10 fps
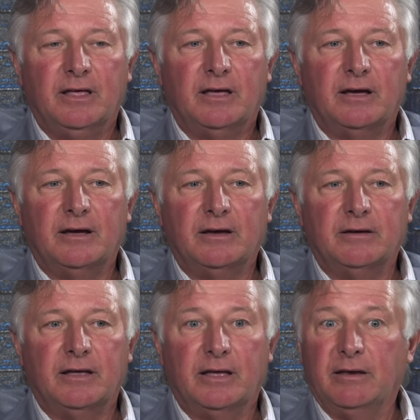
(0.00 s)

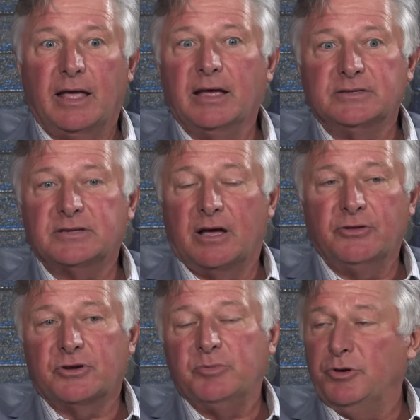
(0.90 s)
uh, and as
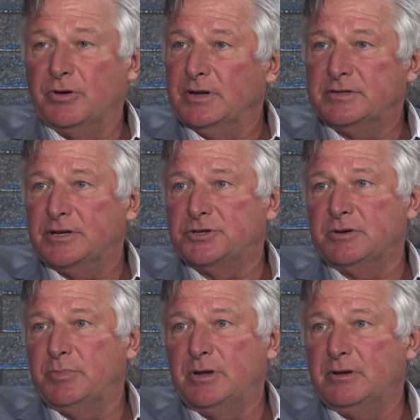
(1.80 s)
other communities, they
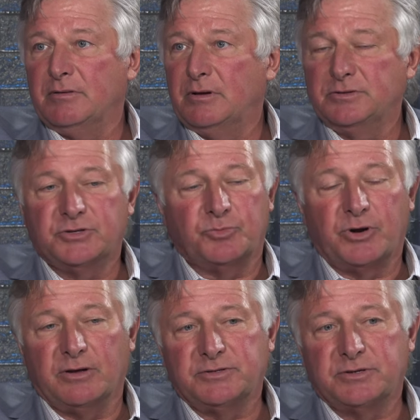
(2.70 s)
should be also
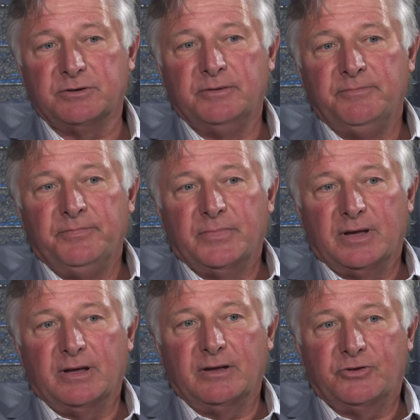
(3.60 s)
proud. So,
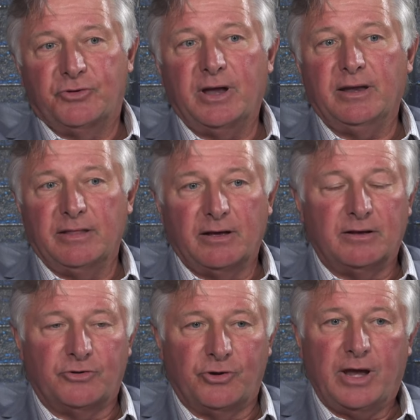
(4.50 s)
uh, creating
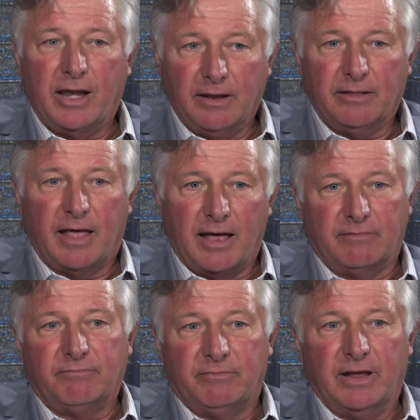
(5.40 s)
that creating
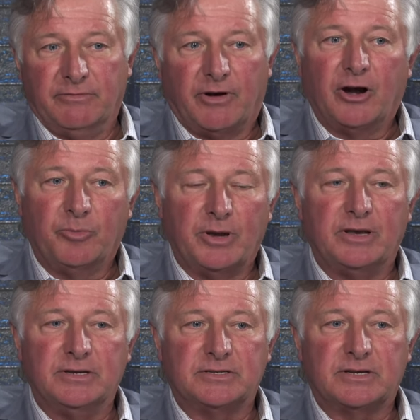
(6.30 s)
that environment
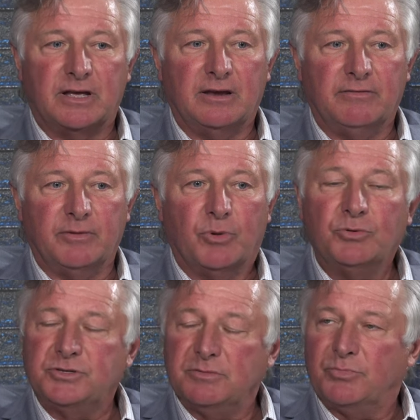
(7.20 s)
is kind of the
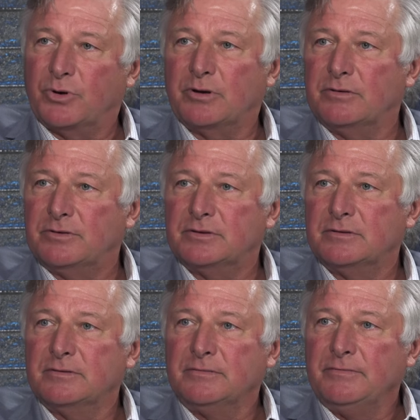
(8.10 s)
most important
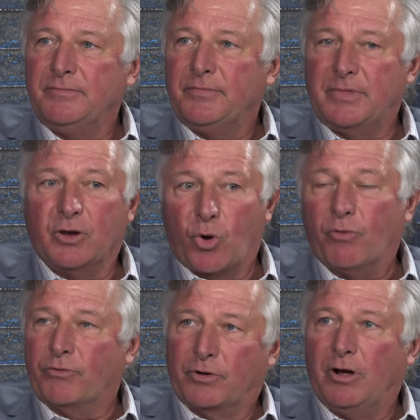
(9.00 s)
thing mm-hmm.
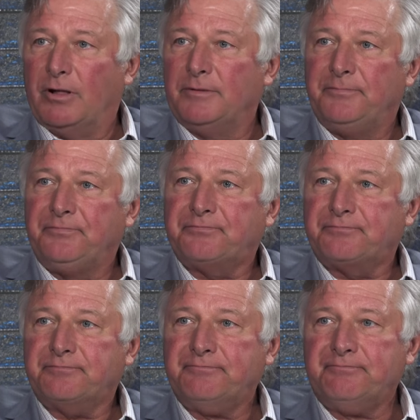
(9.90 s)
overall. Mm-hmm.